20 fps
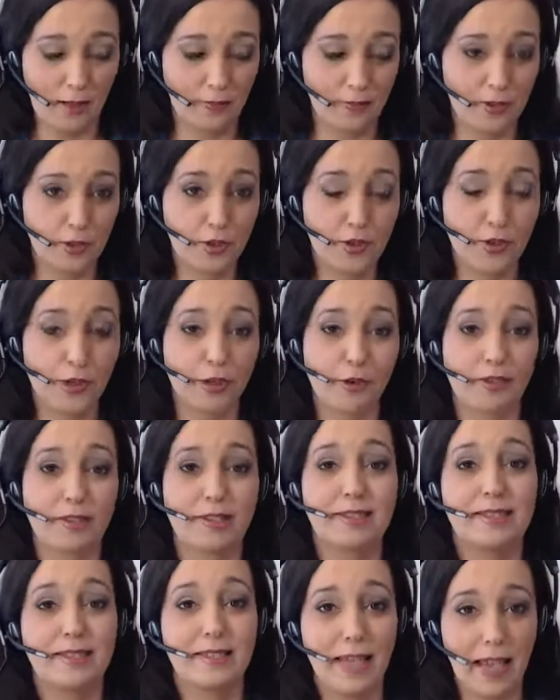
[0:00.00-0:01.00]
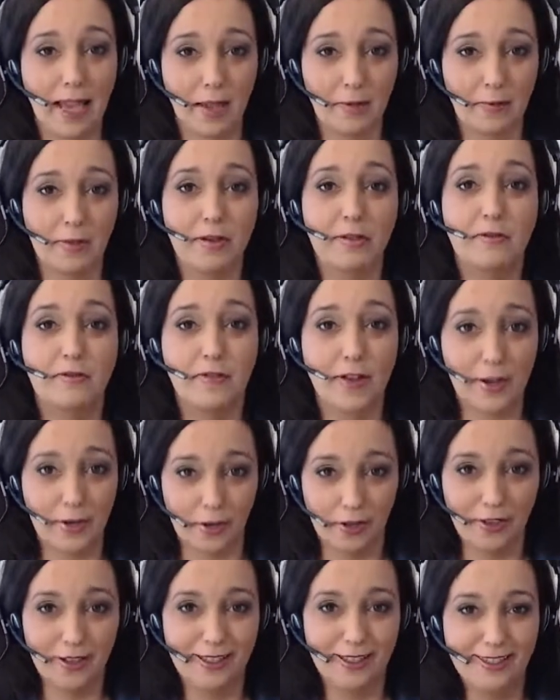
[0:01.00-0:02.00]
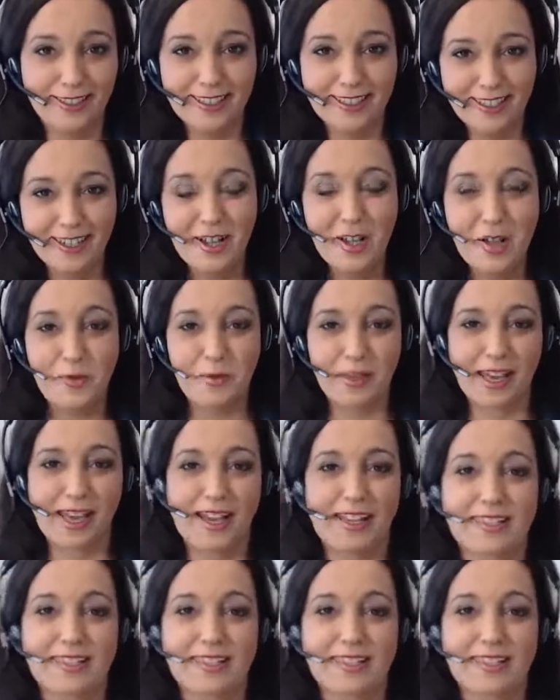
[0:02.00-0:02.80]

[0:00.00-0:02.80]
trigger the same funnel. because